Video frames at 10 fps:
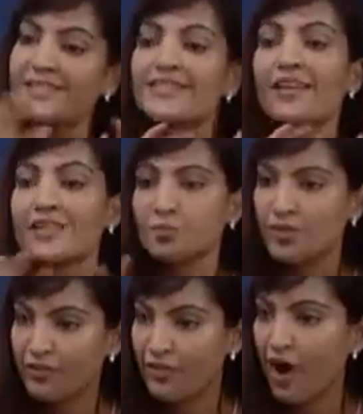tell us
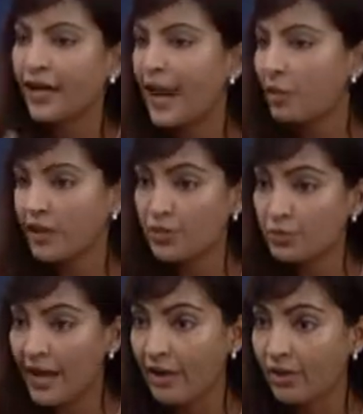what you thought and how we can do
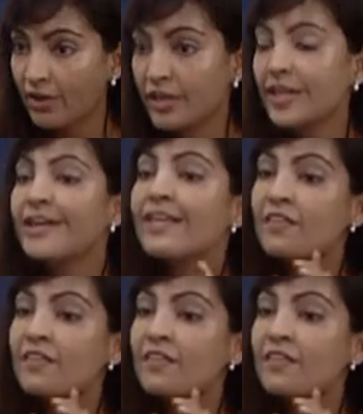better. Yeah.